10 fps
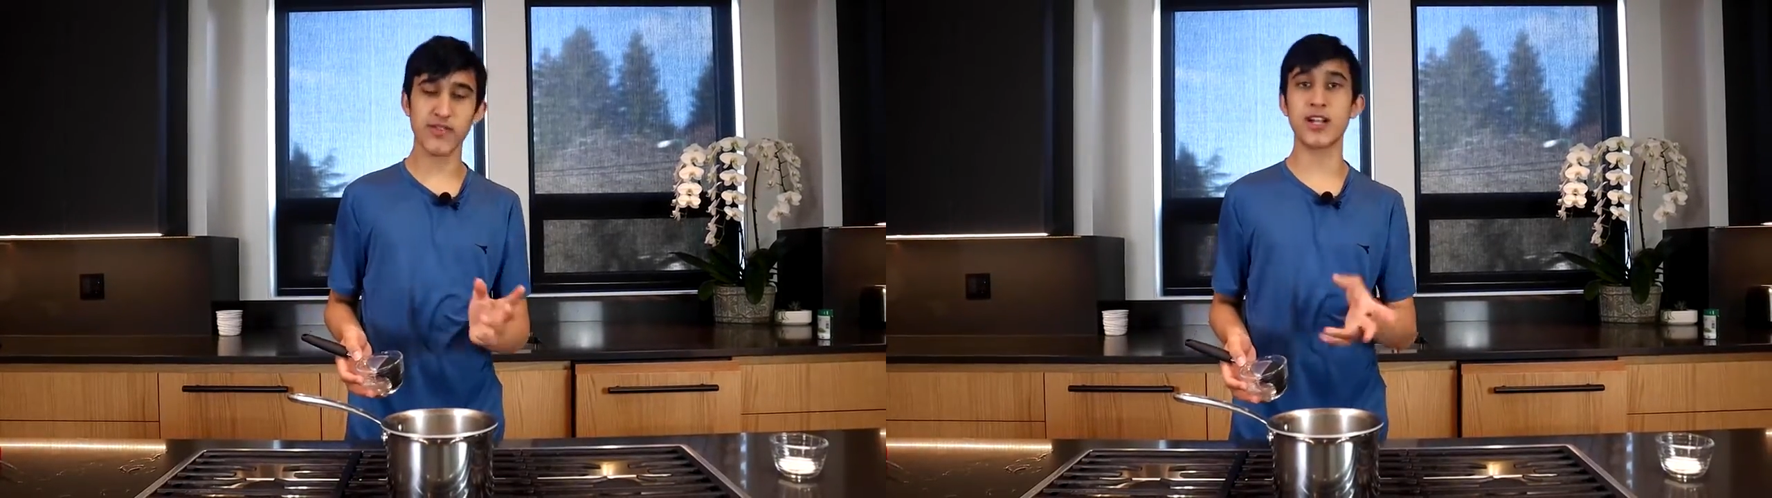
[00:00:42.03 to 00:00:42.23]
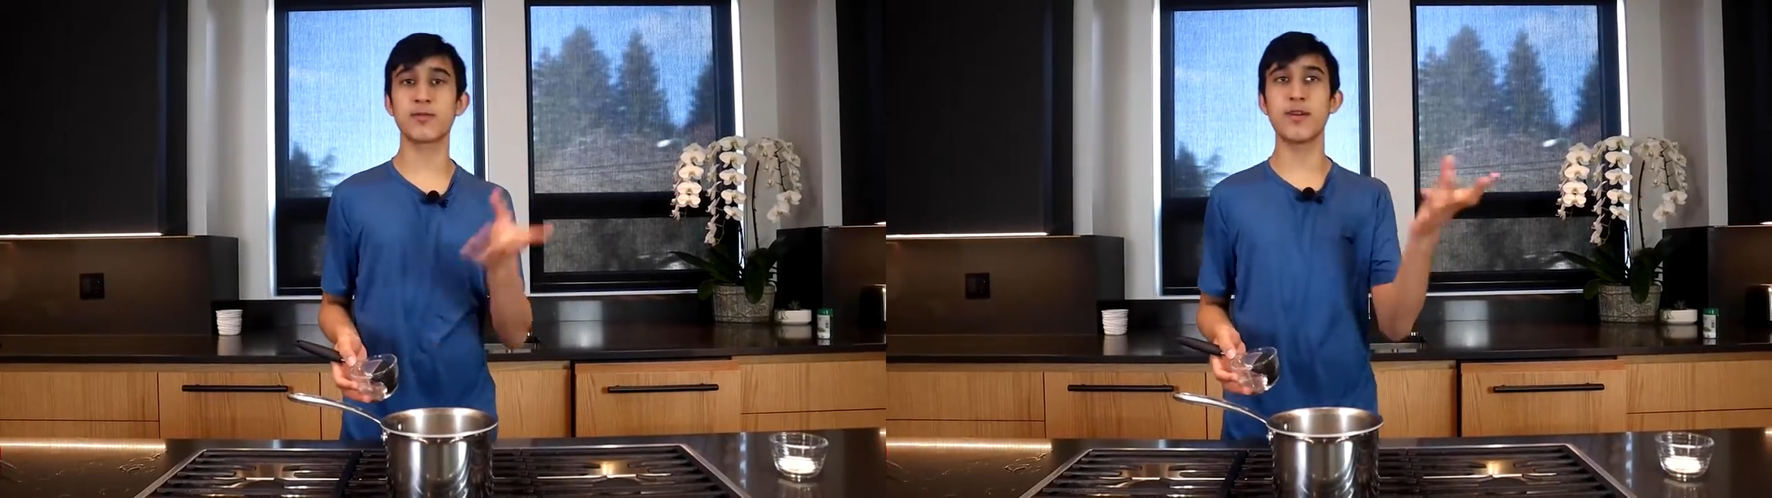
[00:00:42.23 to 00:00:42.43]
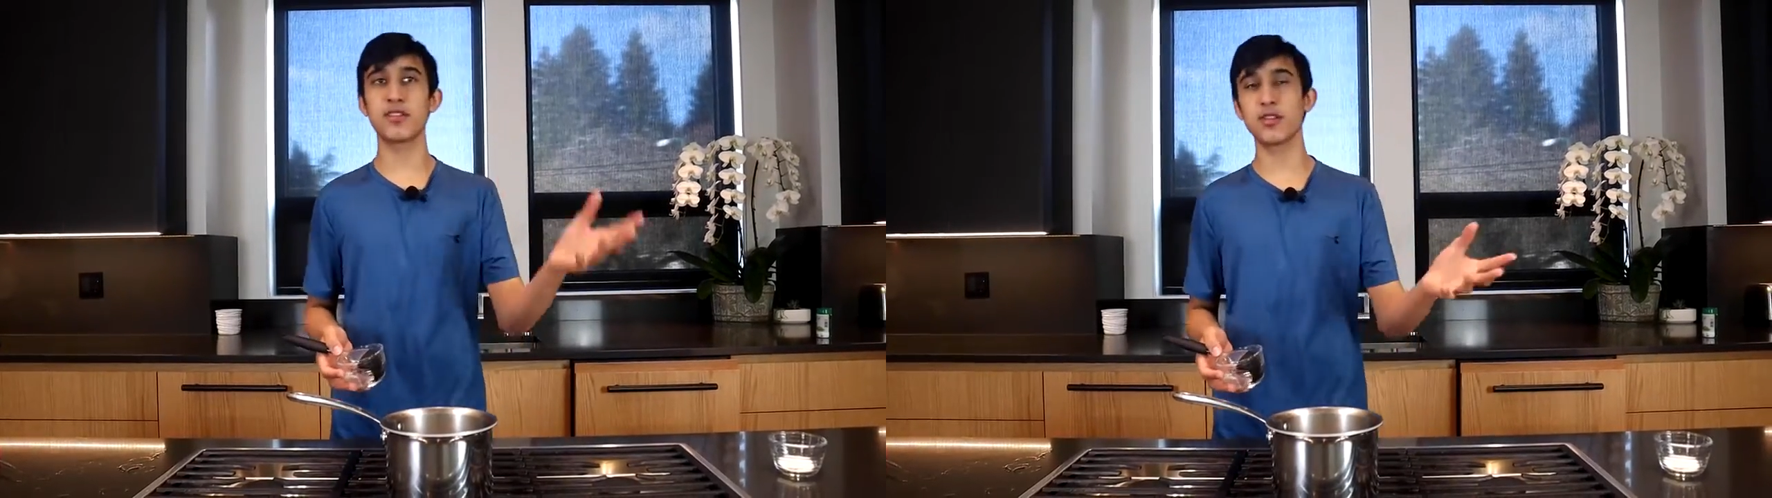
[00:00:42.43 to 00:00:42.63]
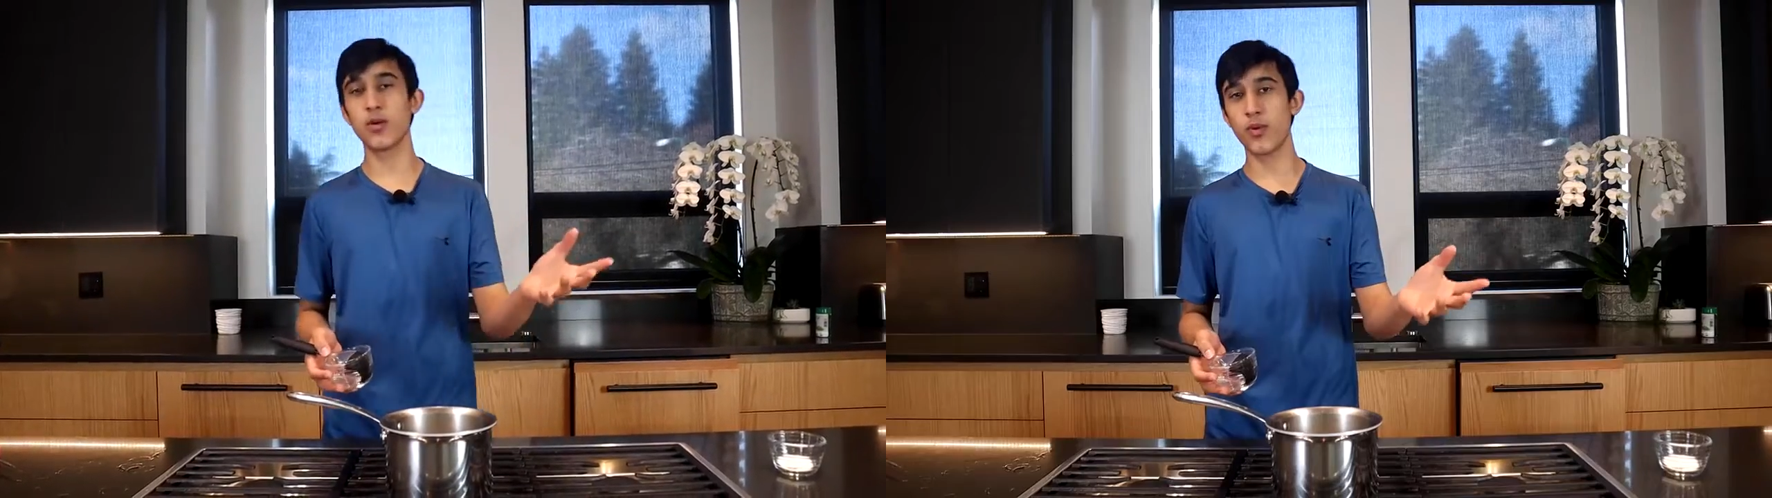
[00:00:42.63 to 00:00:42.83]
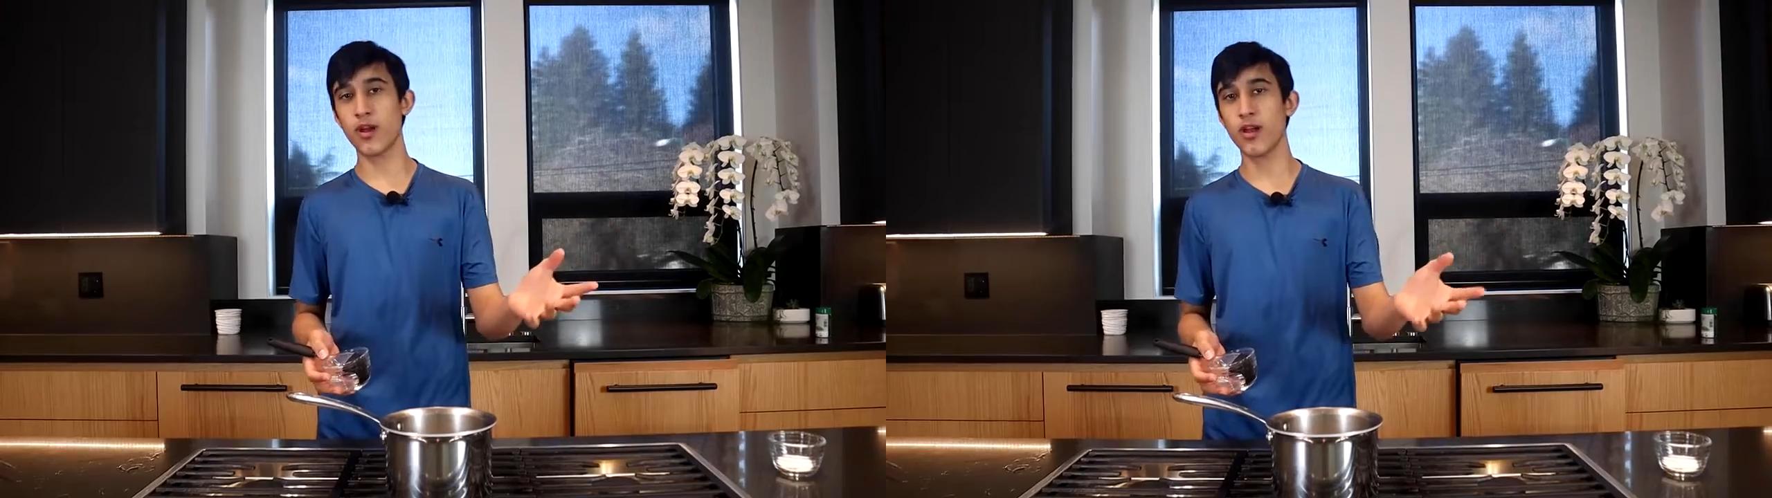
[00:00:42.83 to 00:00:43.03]
That's basically
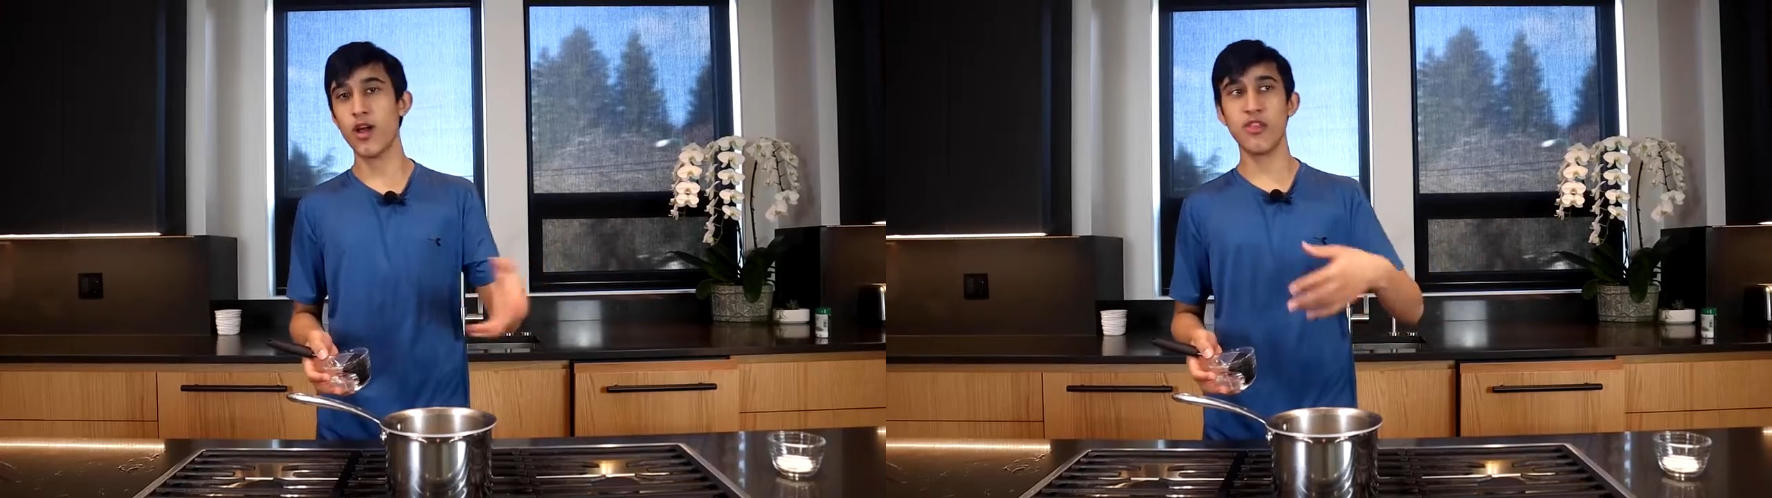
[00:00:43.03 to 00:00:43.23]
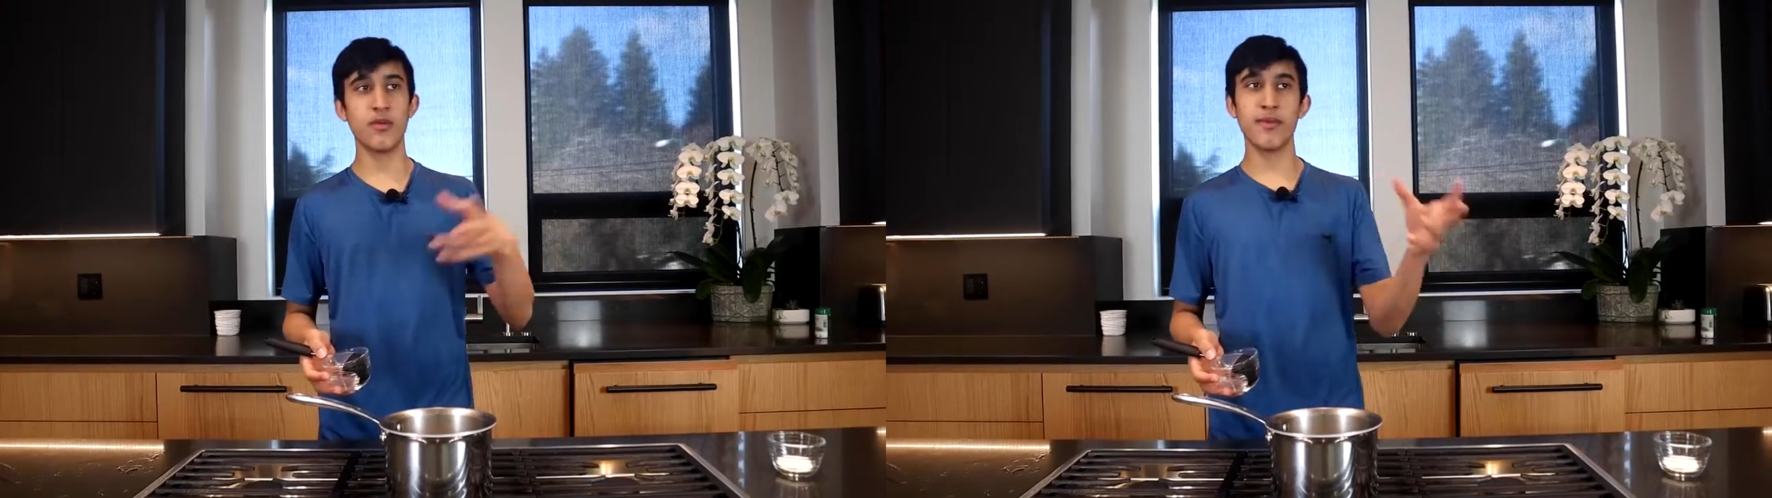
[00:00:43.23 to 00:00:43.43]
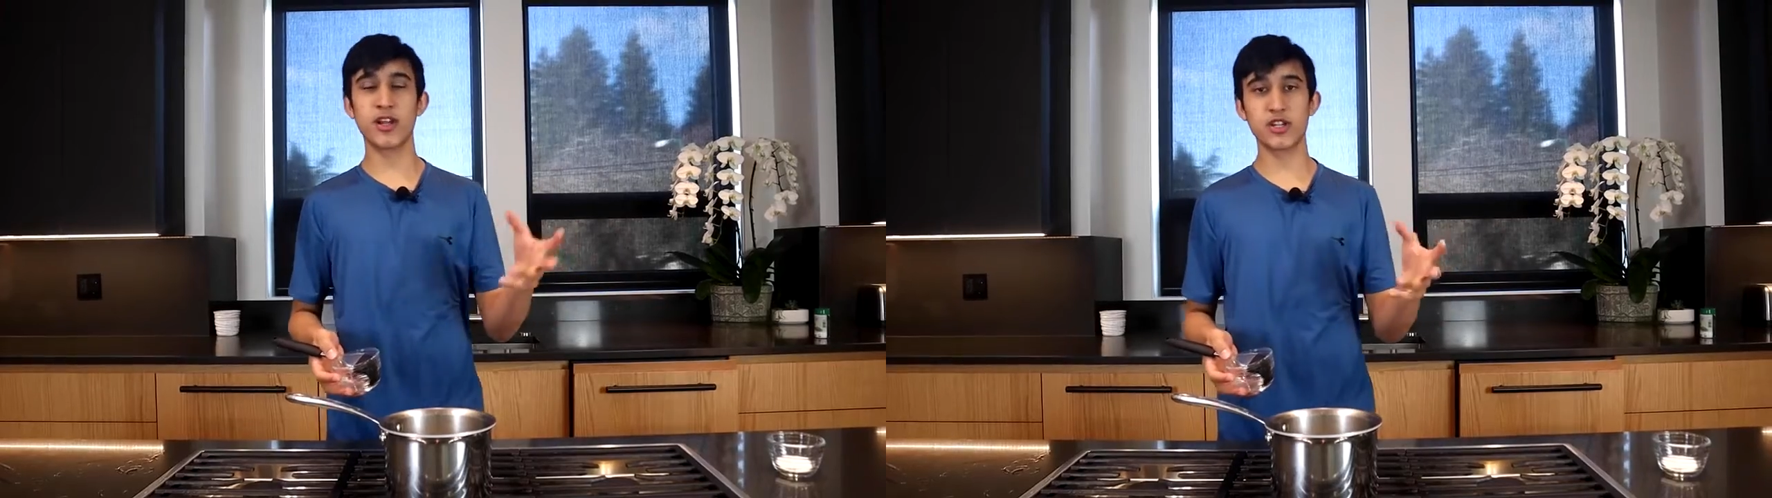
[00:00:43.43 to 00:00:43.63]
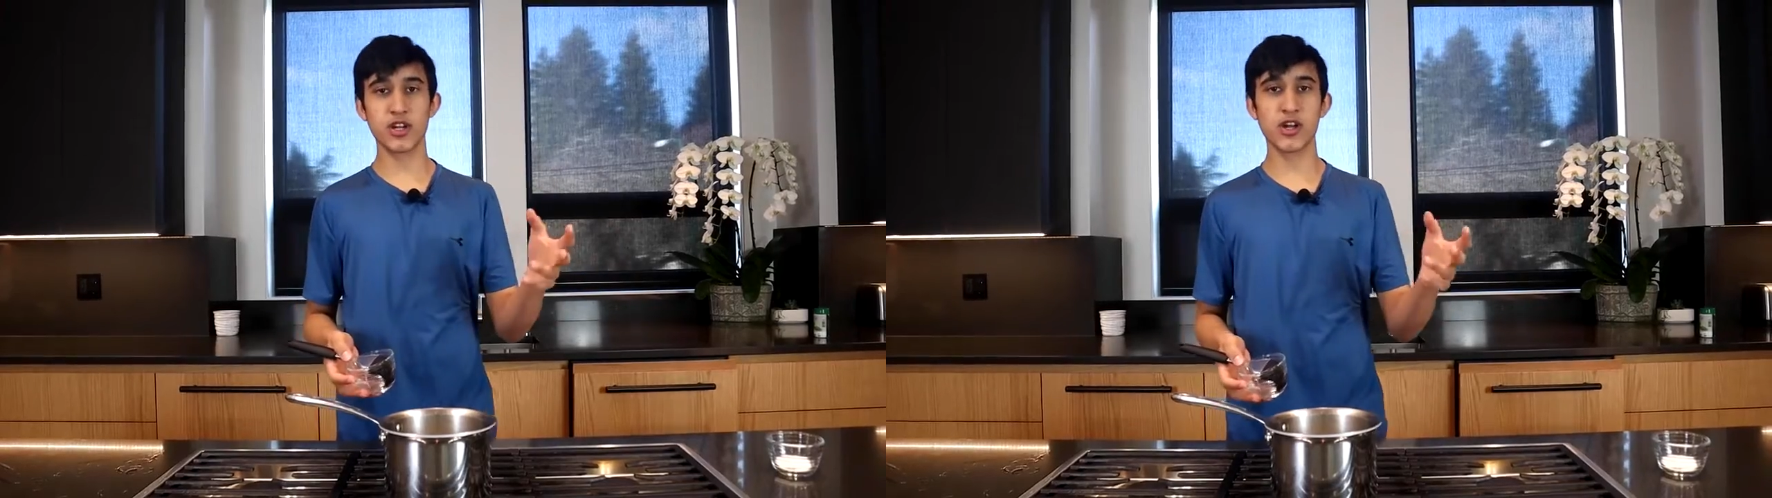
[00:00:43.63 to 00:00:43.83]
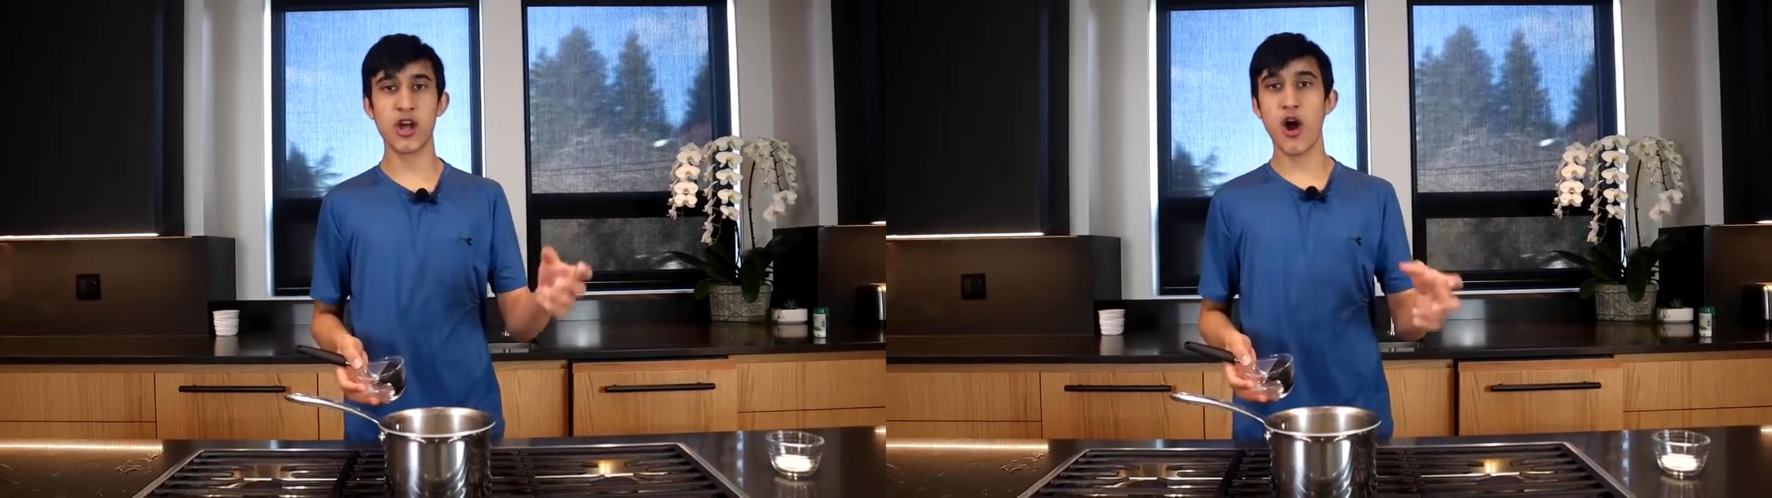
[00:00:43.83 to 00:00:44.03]
where the
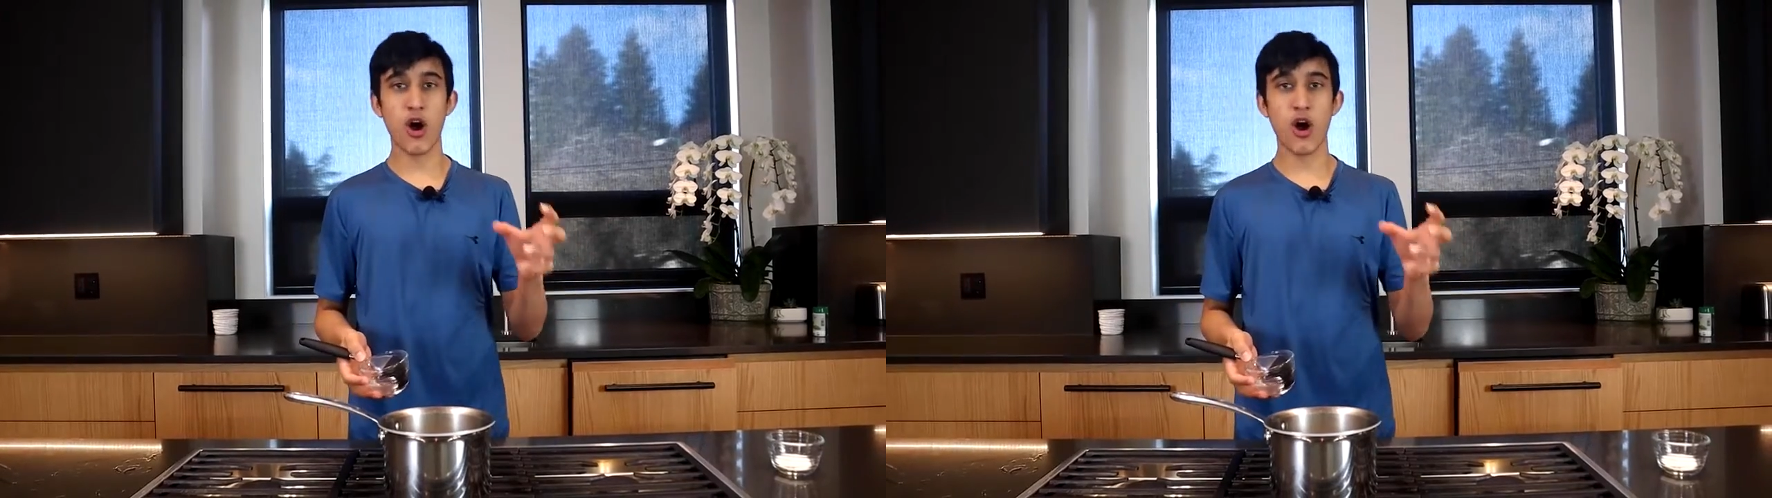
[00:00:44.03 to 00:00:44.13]
mixture